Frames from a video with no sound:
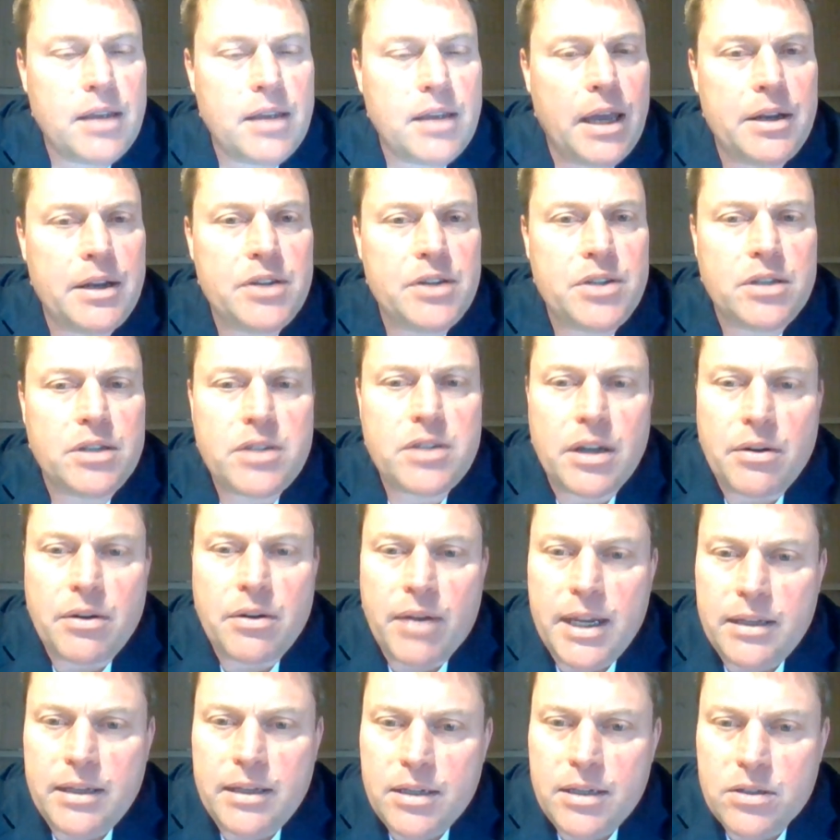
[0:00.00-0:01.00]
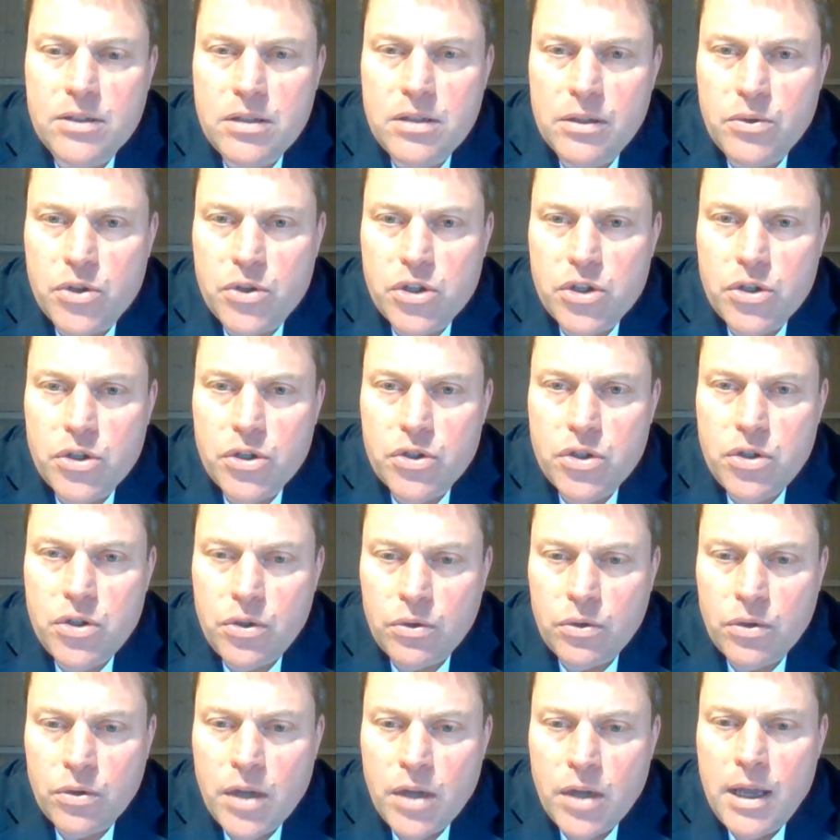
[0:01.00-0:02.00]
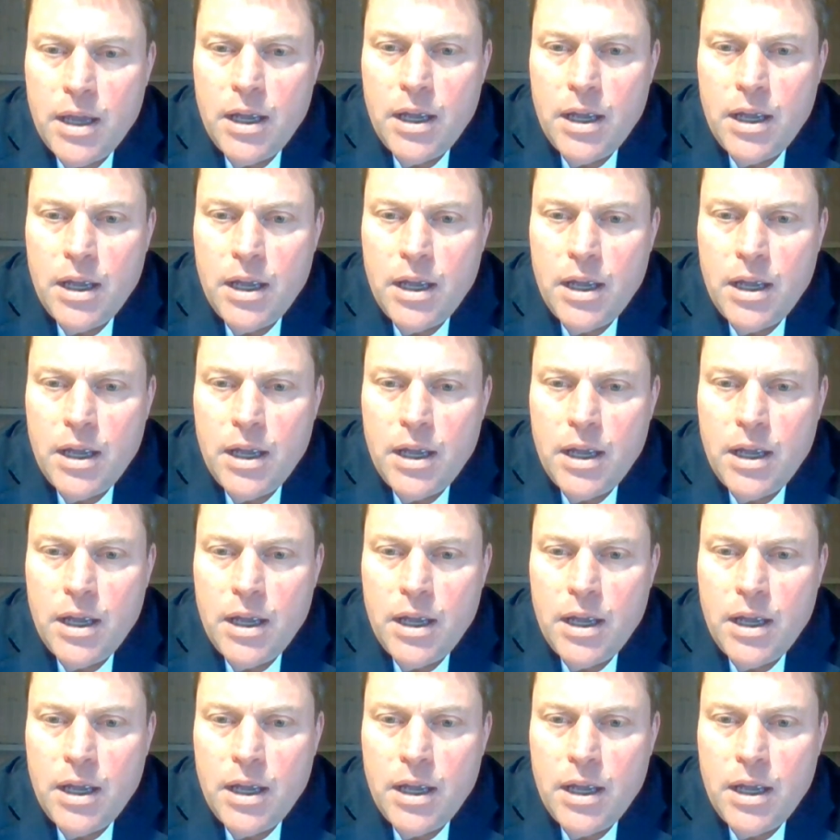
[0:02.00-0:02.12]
energy generating solutions to